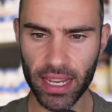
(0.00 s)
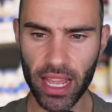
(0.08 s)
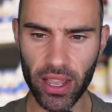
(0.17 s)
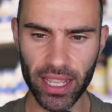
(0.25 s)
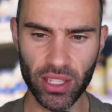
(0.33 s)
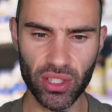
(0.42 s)

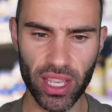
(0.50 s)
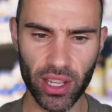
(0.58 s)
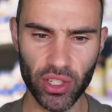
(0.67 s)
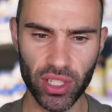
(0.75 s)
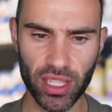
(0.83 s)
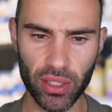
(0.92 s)
Now, each
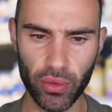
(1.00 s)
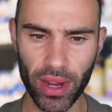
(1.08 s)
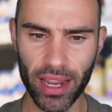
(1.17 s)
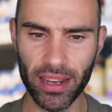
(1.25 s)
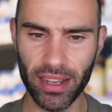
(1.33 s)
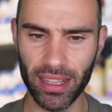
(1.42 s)
section is
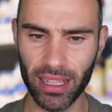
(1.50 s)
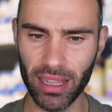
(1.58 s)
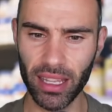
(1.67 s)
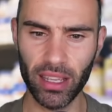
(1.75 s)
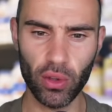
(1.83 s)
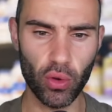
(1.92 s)
grounded in
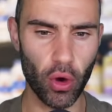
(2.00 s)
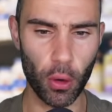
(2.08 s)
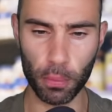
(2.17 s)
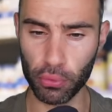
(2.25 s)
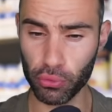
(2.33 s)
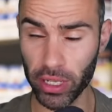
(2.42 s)
clinical or
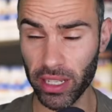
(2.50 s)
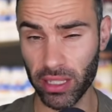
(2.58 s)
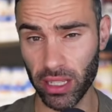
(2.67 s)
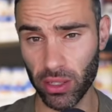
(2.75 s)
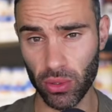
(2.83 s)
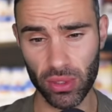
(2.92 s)

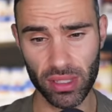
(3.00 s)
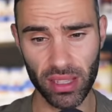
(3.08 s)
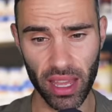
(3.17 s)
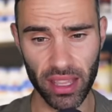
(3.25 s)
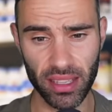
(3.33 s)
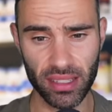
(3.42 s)
preclinical
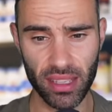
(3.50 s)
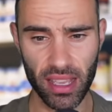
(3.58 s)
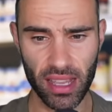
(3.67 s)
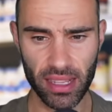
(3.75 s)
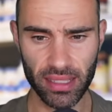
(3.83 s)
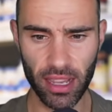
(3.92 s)
studies
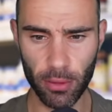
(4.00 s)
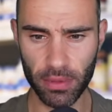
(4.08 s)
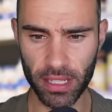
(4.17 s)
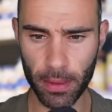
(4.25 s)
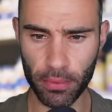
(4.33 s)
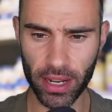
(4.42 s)
to help
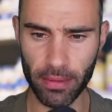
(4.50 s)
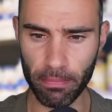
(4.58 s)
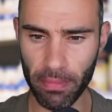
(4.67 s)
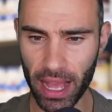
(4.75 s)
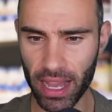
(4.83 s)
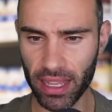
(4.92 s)
separate
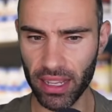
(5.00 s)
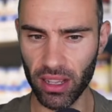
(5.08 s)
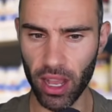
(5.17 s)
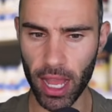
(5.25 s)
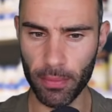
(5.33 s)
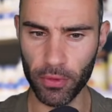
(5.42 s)
marketing
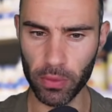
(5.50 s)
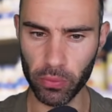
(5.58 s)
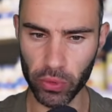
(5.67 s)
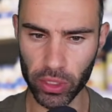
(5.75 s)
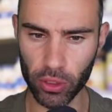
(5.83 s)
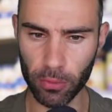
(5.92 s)
hype from
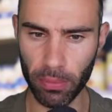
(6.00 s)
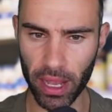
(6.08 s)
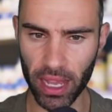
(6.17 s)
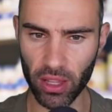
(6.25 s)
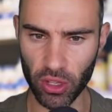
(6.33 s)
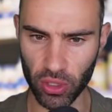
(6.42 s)
real
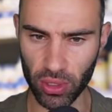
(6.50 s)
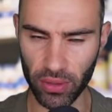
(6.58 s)
biological